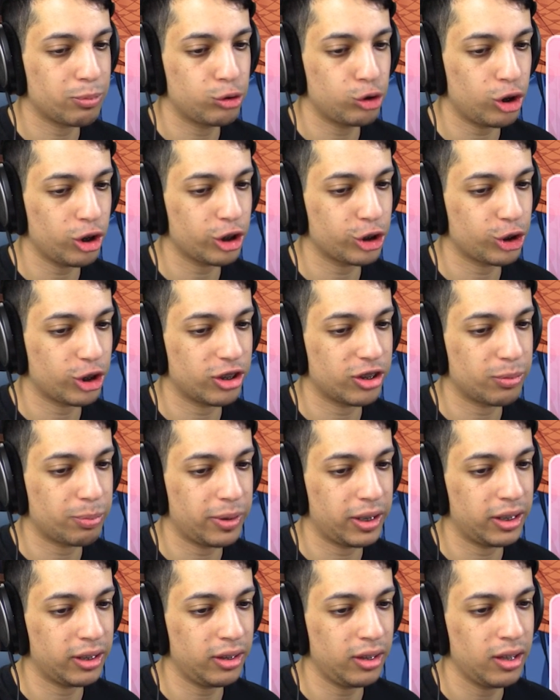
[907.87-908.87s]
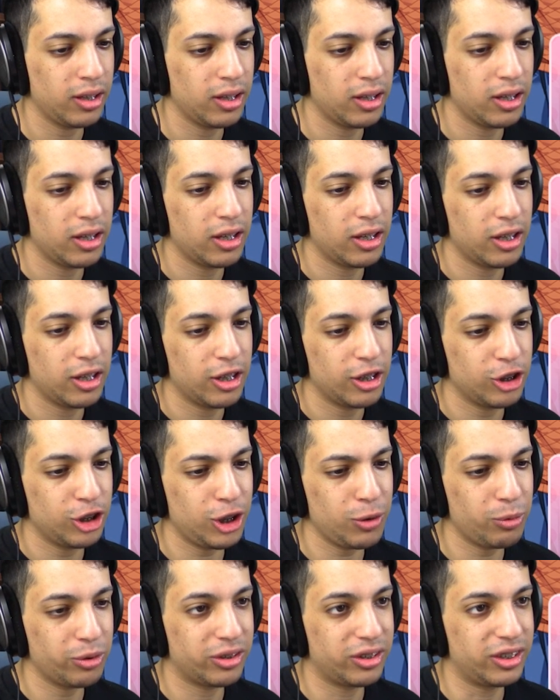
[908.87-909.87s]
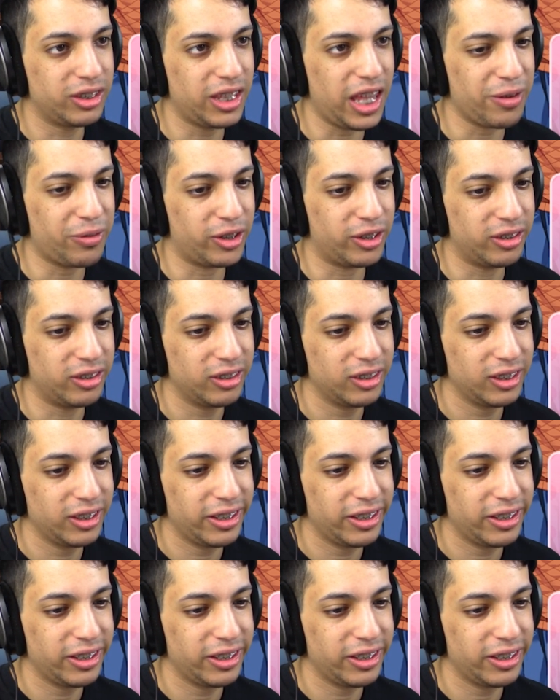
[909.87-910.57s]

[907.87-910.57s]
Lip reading: jerk she's been, she would never.